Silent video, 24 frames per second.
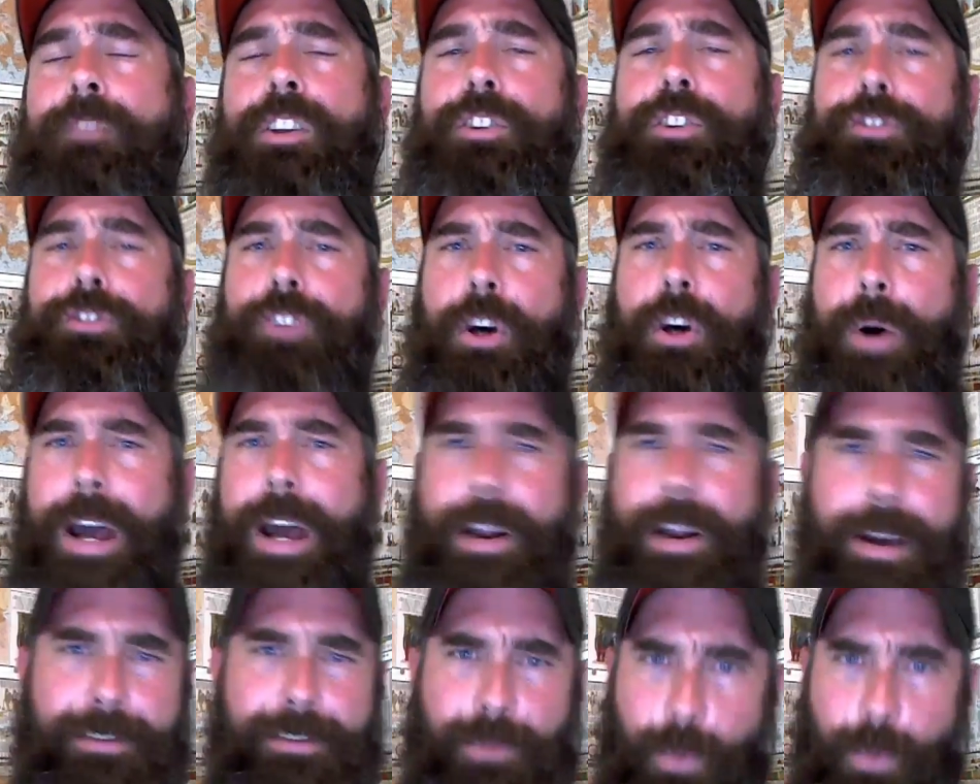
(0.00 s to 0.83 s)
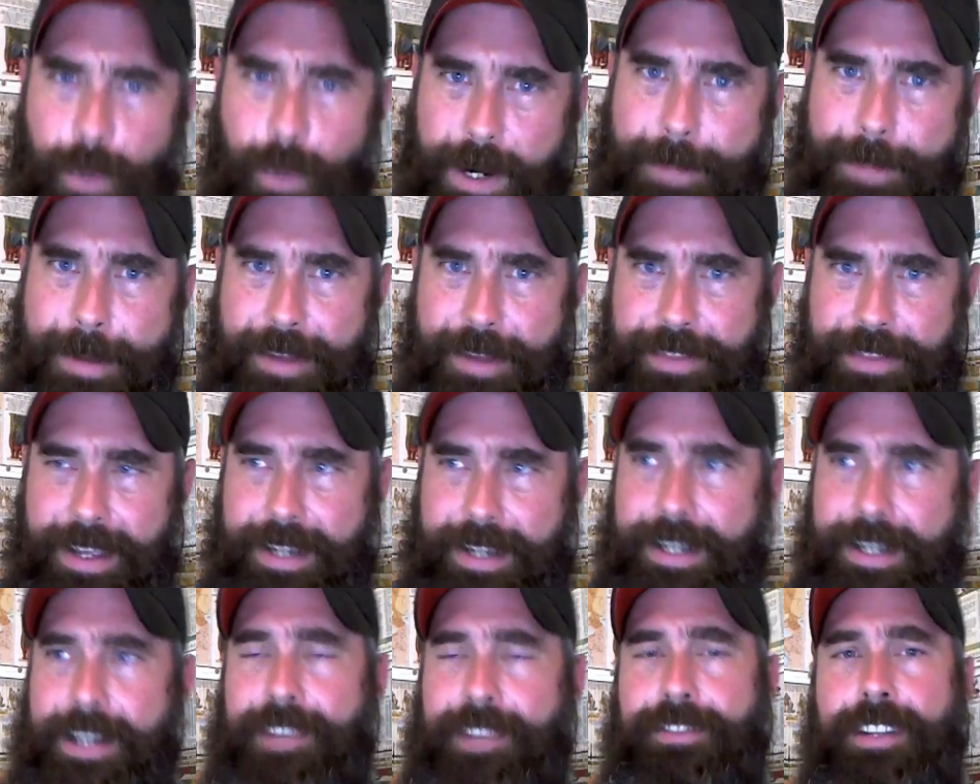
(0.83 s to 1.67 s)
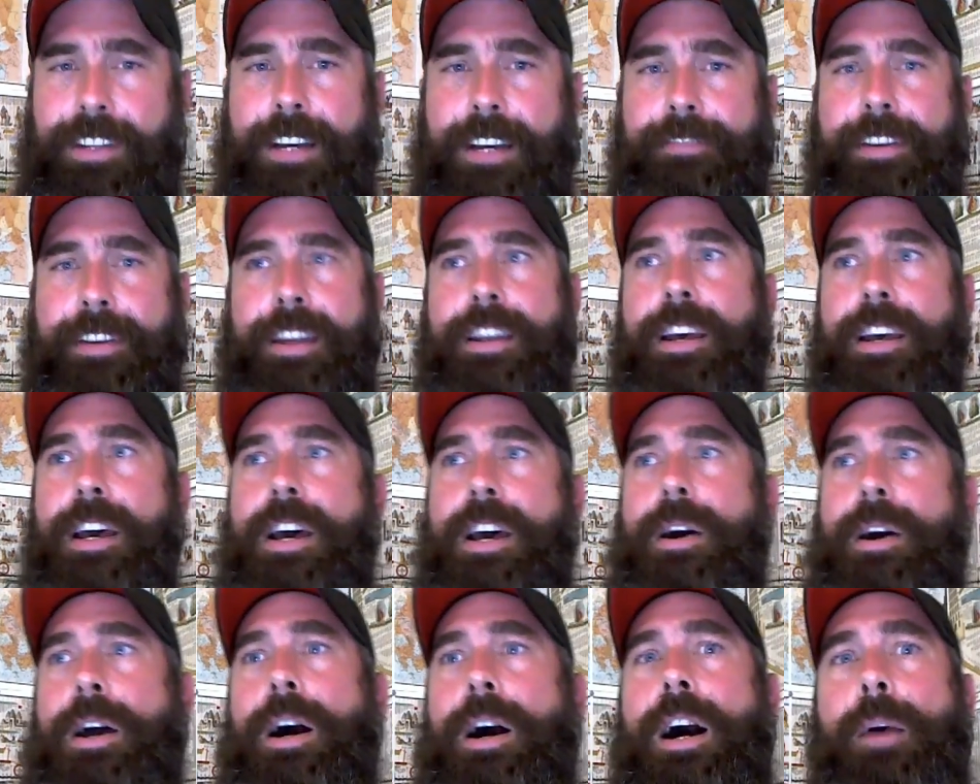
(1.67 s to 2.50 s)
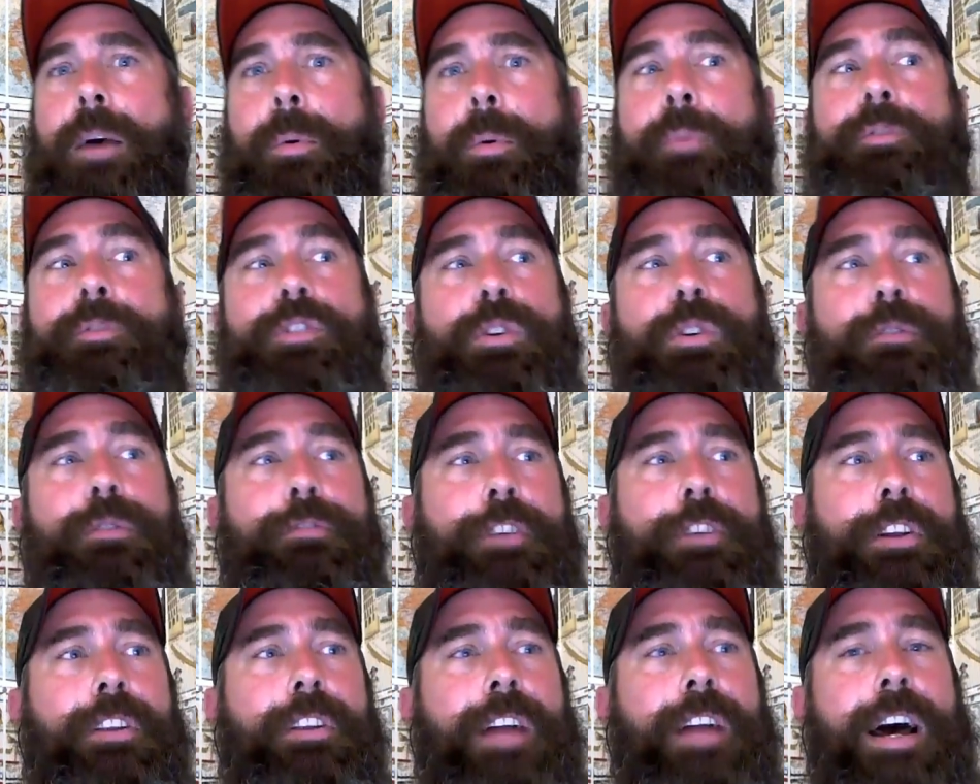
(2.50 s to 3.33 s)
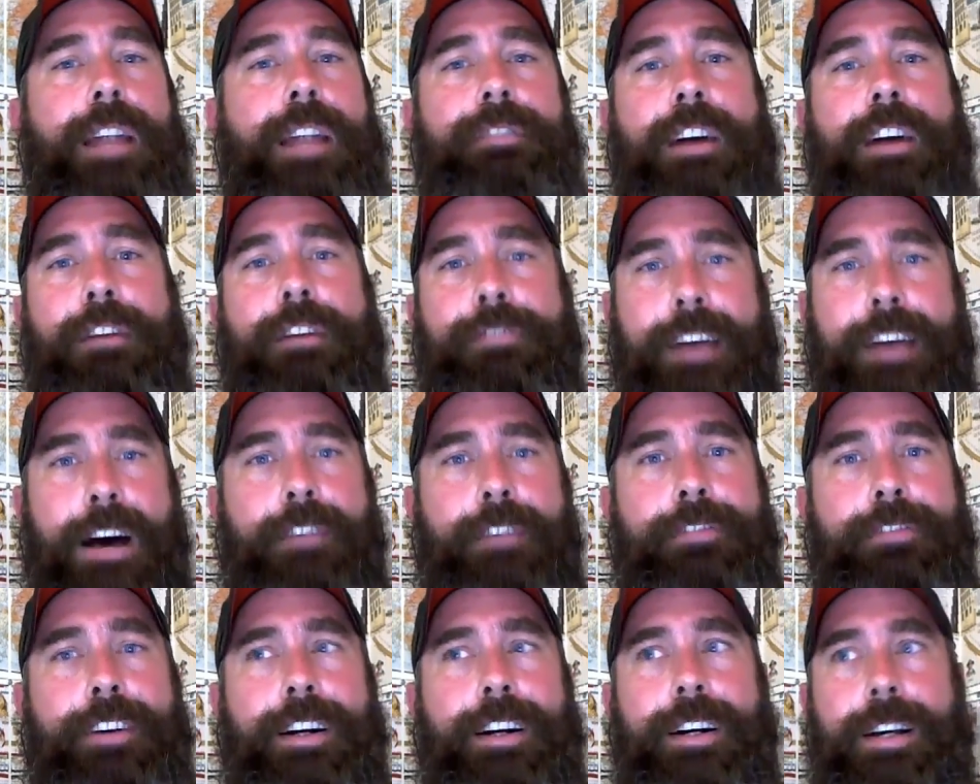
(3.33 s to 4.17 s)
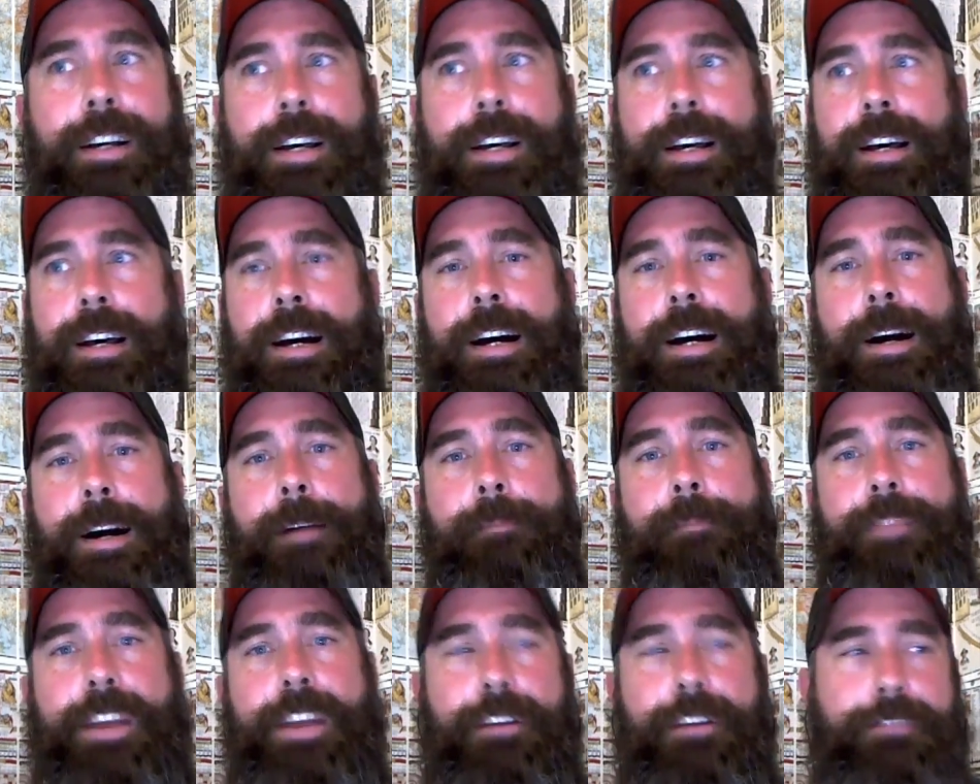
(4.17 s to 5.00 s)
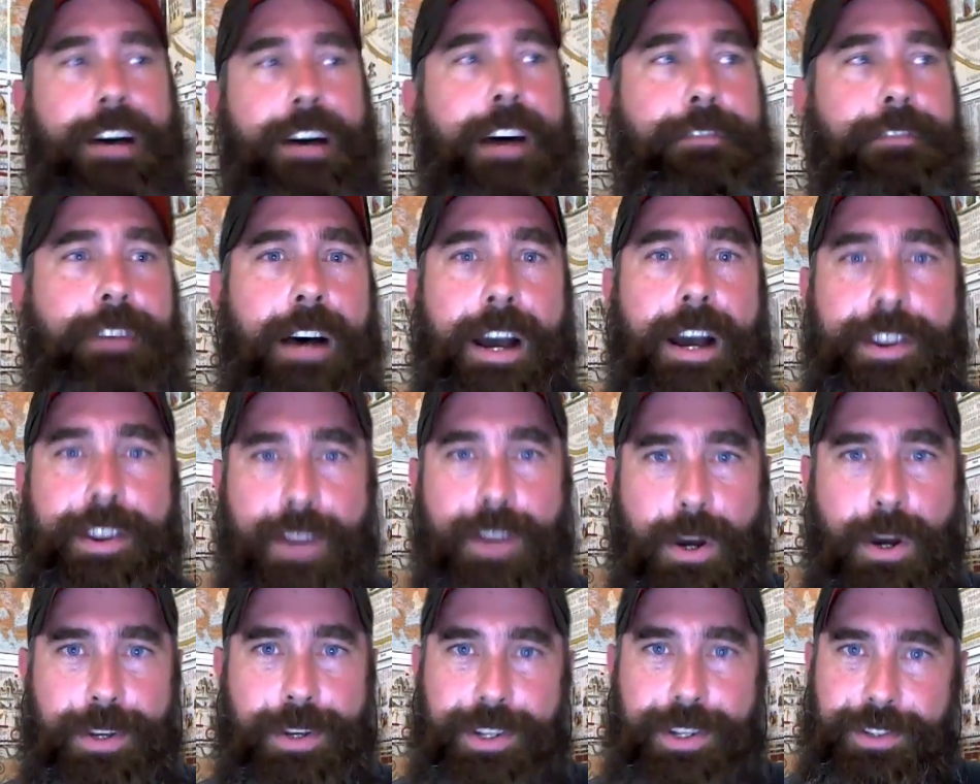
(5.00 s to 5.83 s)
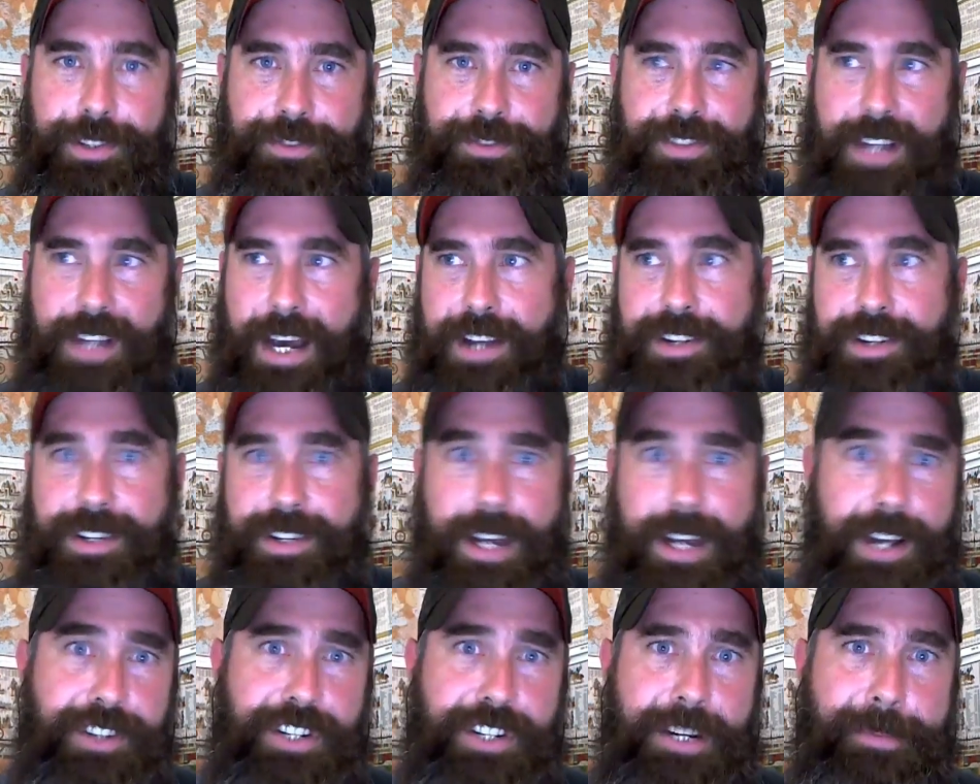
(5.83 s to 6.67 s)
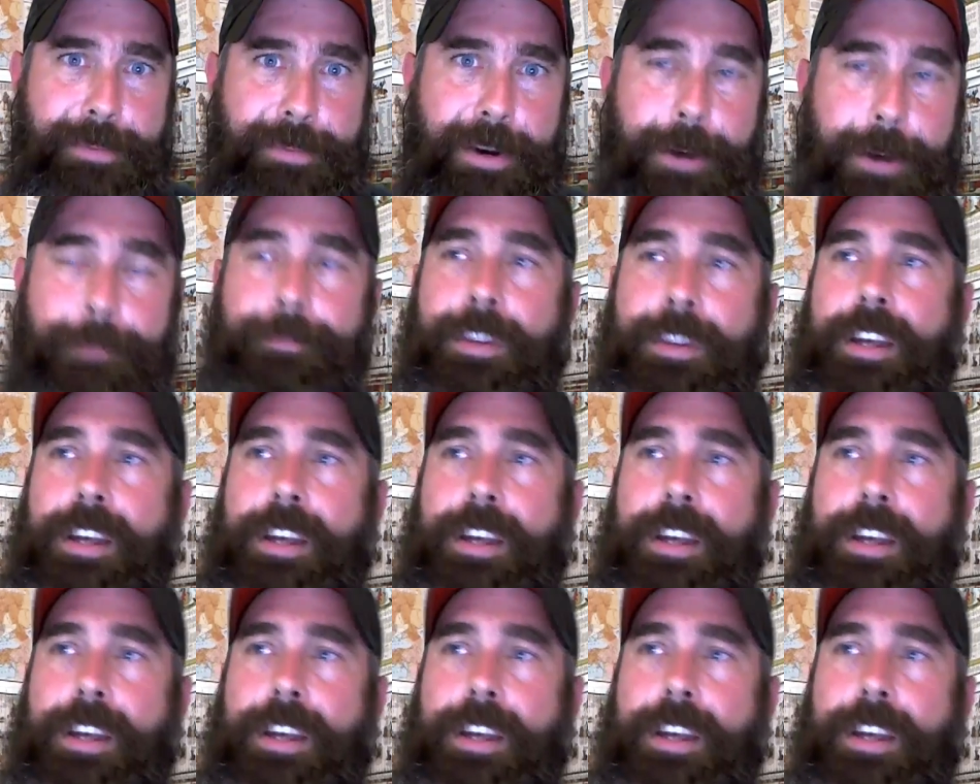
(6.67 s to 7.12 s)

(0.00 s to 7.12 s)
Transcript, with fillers: So I don't have to worry about that kind of stuff. And uh, when we do feed a lot of alfalfa, um, the alfalfa I know is not not GMO.